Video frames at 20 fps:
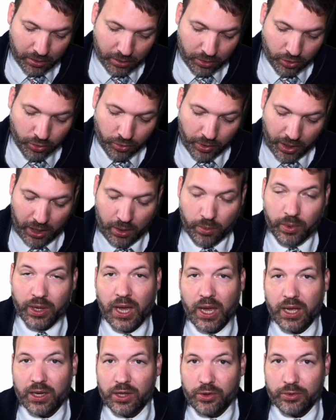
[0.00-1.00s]
green. We
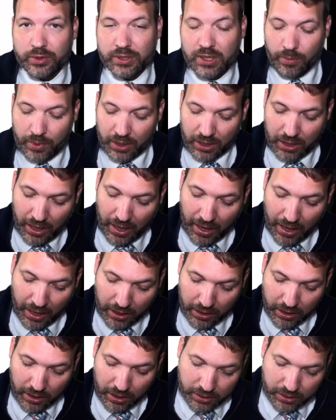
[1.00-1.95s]
can't use them again.